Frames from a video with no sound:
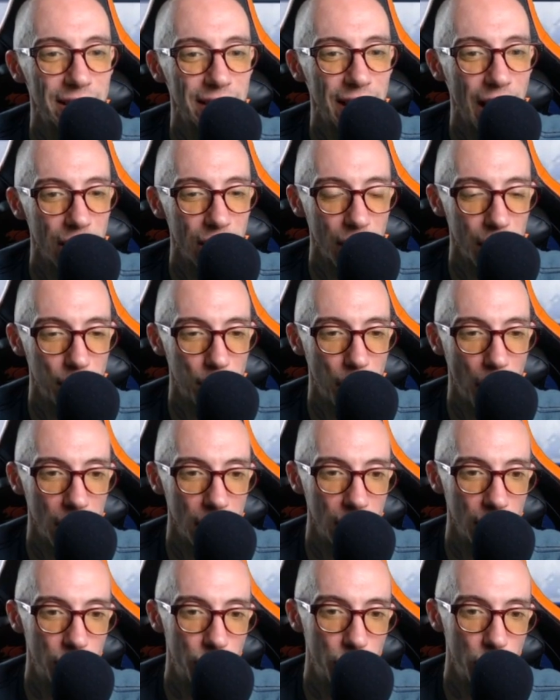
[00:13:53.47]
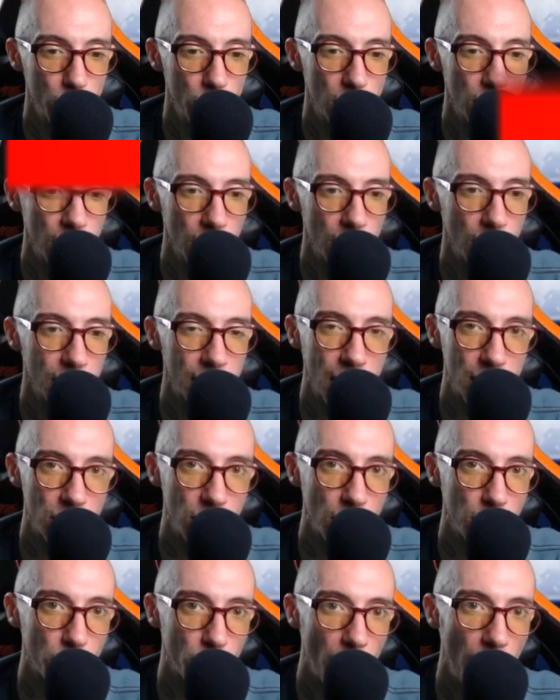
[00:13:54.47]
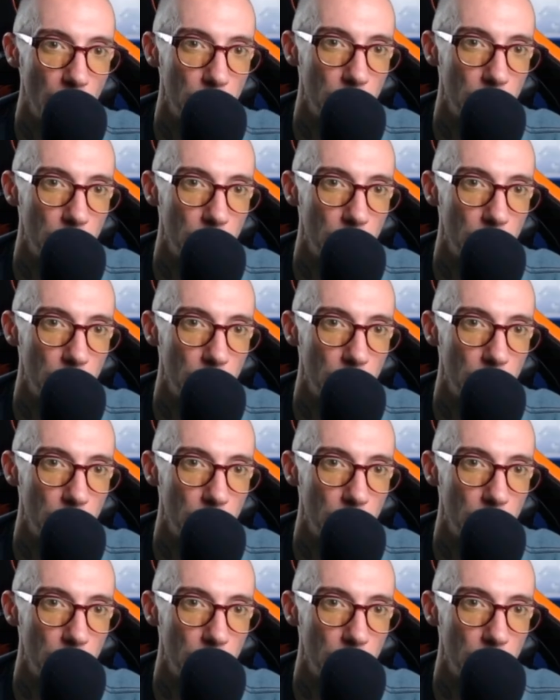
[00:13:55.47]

that like button if you did. Hit that subscribe